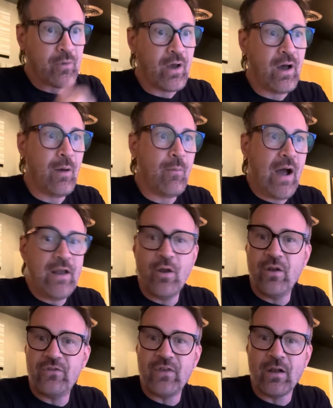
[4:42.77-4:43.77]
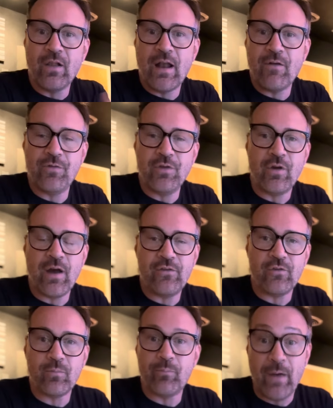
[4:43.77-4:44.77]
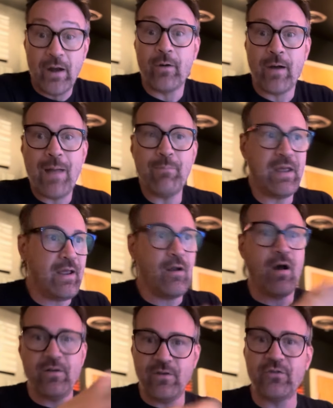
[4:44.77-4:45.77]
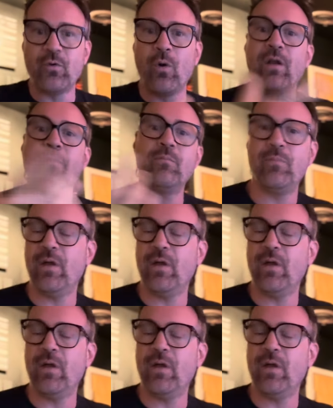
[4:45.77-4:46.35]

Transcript: um, I noticed that a lot of you guys are better at being on Discord and,